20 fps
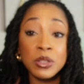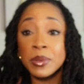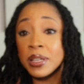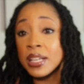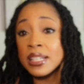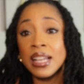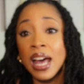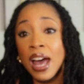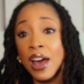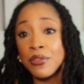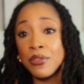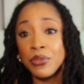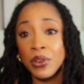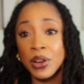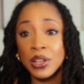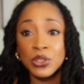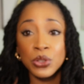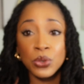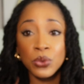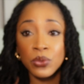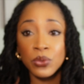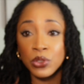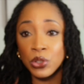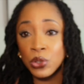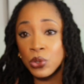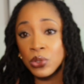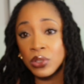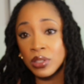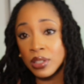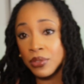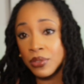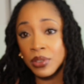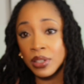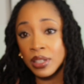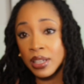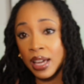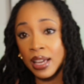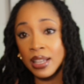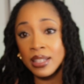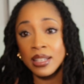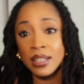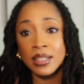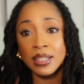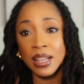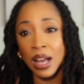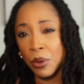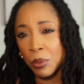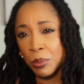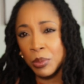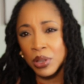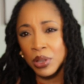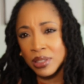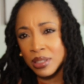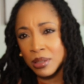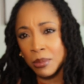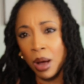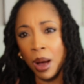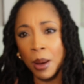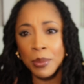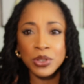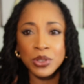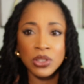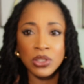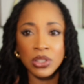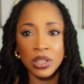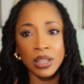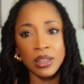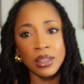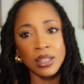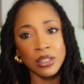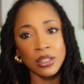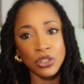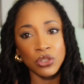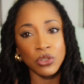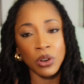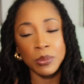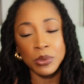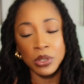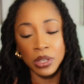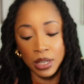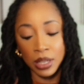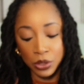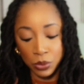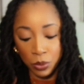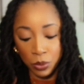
because I have friends who've used different cases, I will put some options in the description as